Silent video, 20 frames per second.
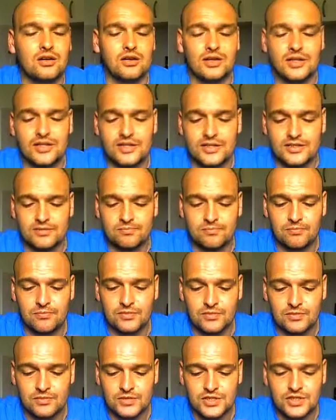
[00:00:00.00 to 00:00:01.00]
it is
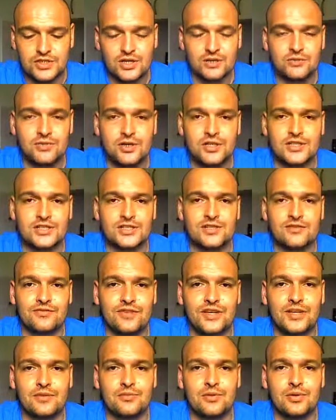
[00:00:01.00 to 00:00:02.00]
so nice to
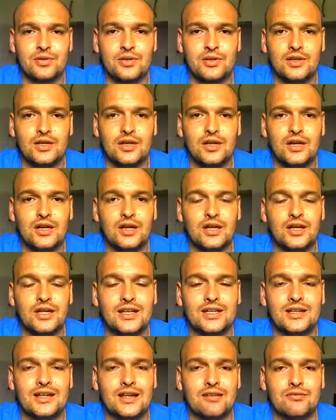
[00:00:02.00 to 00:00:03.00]
vape.
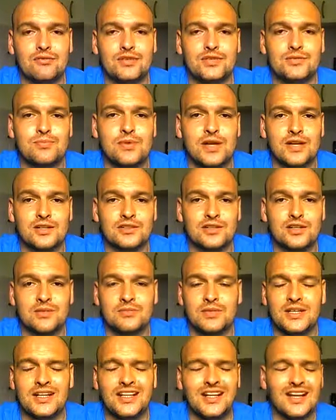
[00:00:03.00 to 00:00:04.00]
In that respect, I
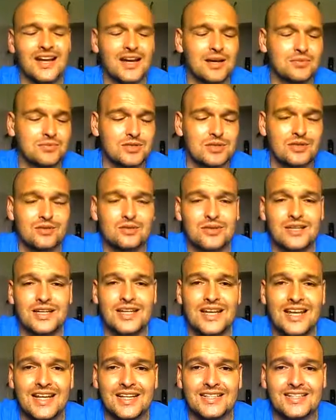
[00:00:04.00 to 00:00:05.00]
mean, it absolutely
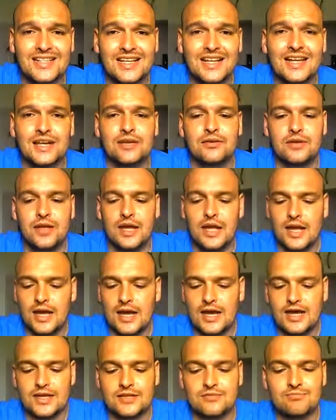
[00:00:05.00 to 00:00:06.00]
kicks cloud,
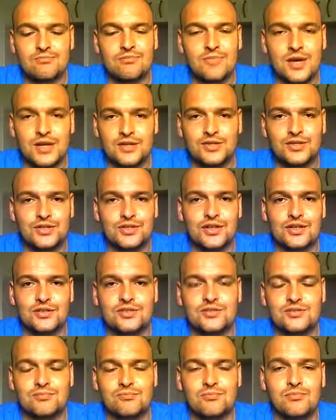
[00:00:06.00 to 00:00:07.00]
as much
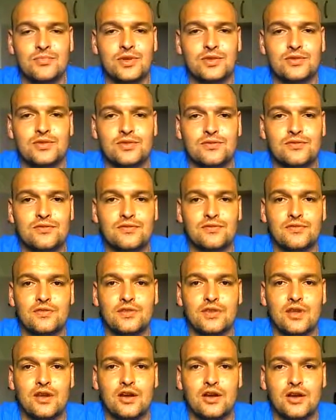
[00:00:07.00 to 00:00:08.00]
does most of
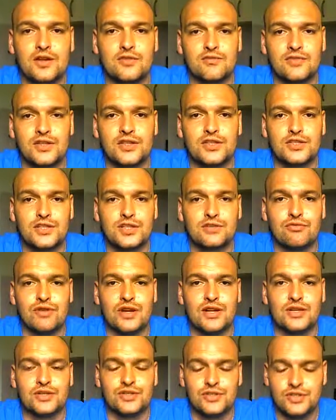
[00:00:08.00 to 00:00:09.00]
the high VG
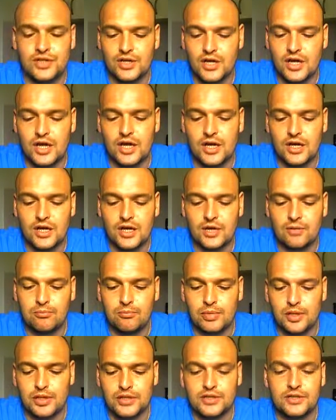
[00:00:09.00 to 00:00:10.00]
range
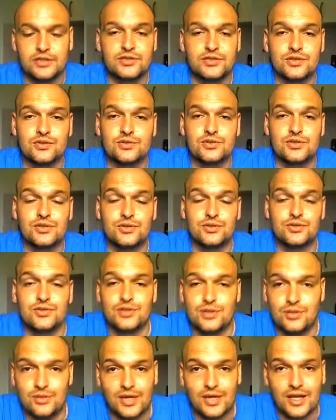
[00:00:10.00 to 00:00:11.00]
by Zeus Juice
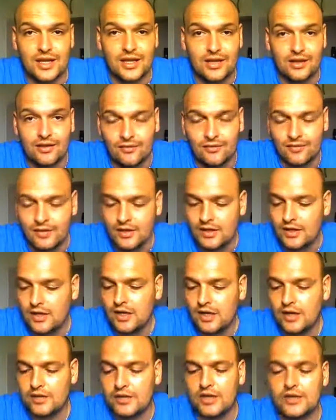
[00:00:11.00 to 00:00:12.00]
UK.
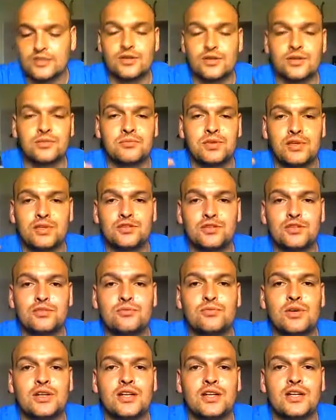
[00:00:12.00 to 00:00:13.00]
Okay, so I'm going to do
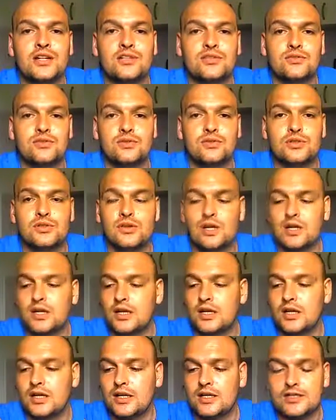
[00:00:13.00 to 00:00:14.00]
my nasal
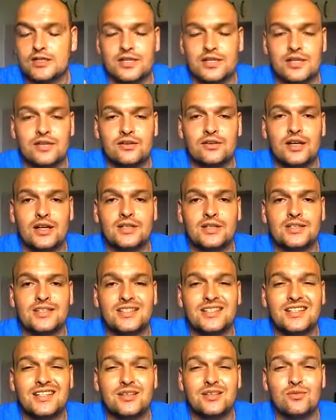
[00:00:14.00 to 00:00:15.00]
exhale and
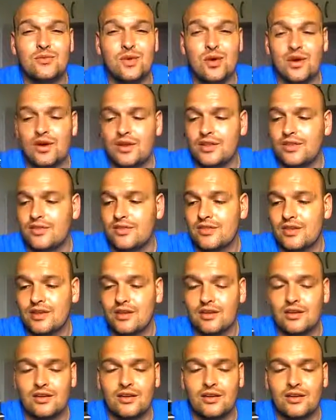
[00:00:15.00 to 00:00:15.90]
see what I think